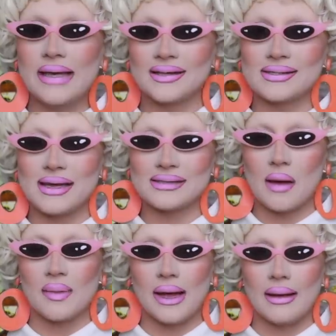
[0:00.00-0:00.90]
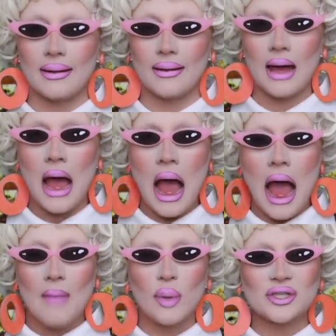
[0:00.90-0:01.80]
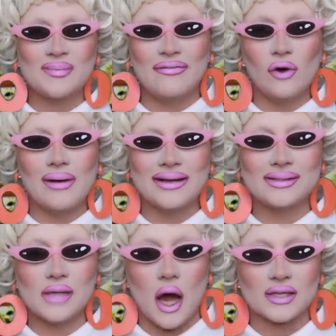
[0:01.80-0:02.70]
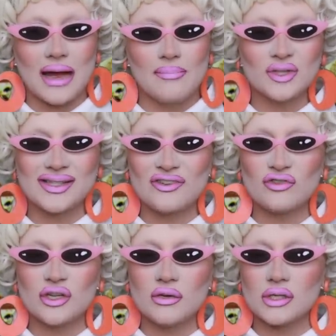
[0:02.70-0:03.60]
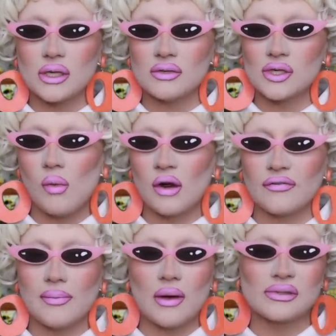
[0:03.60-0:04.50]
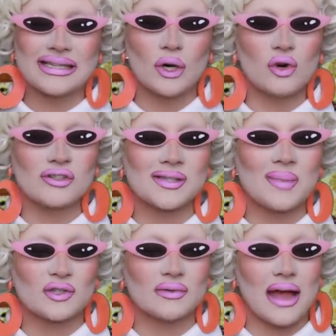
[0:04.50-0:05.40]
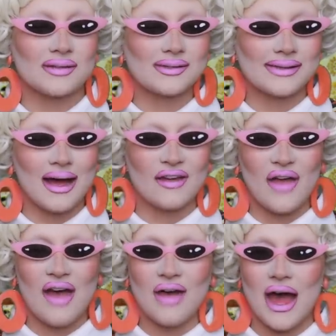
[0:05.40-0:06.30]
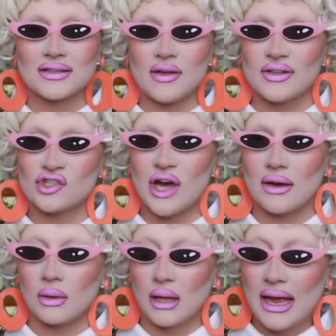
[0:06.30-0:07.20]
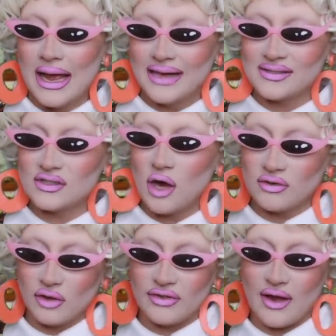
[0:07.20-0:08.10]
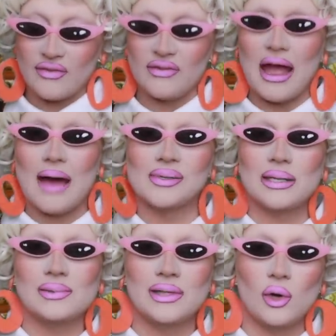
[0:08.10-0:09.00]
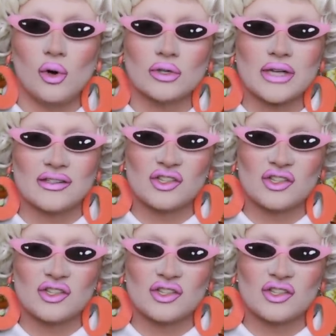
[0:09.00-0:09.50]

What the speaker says: Yes, that's happening. But before I start, I must introduce you to one of the most gorgeous special guests I've ever had on this channel. It is none other than the absolute lord and